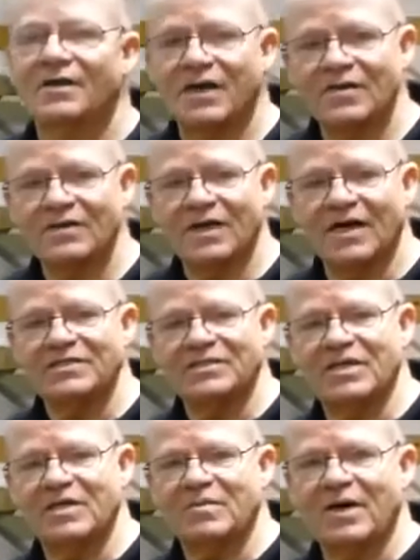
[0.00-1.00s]
Another nice
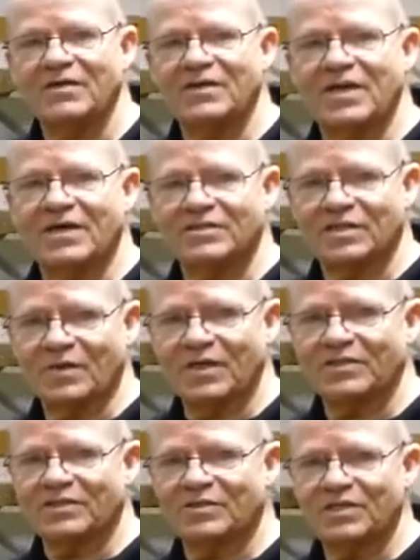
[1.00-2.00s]
thing about the
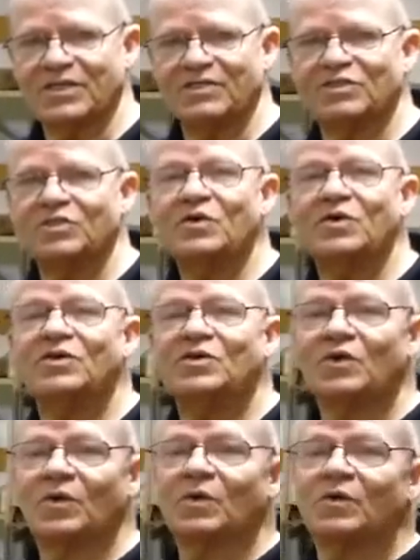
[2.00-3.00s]
SOX3 is you can
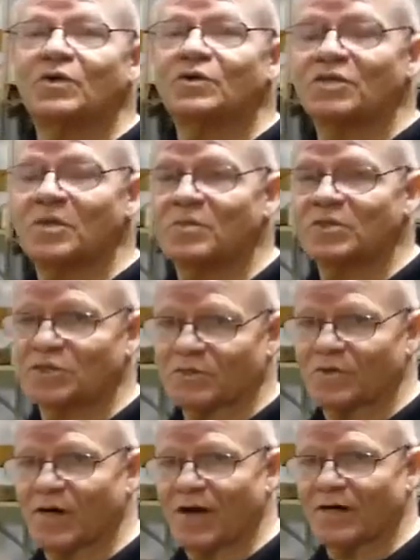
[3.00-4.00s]
do your
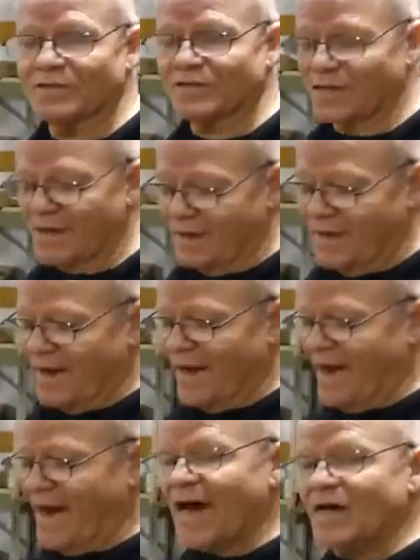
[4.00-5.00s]
temperature rise.
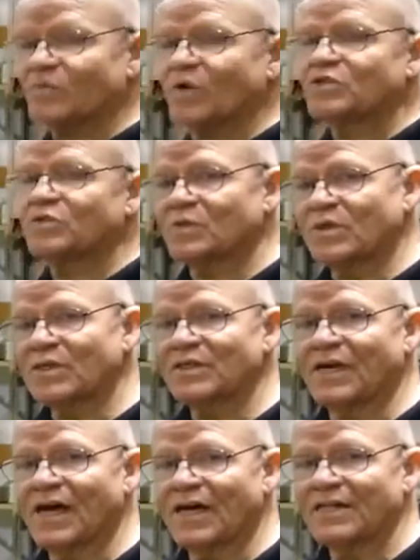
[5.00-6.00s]
And what's
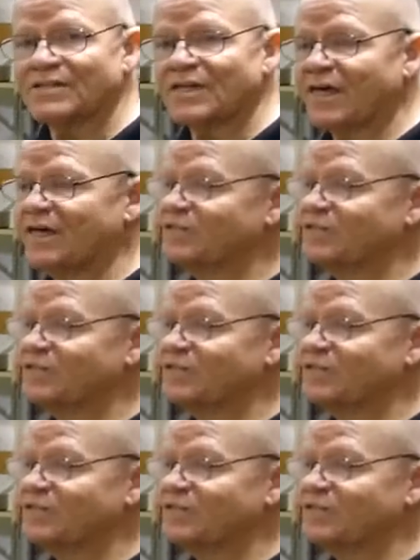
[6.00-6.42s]
really nice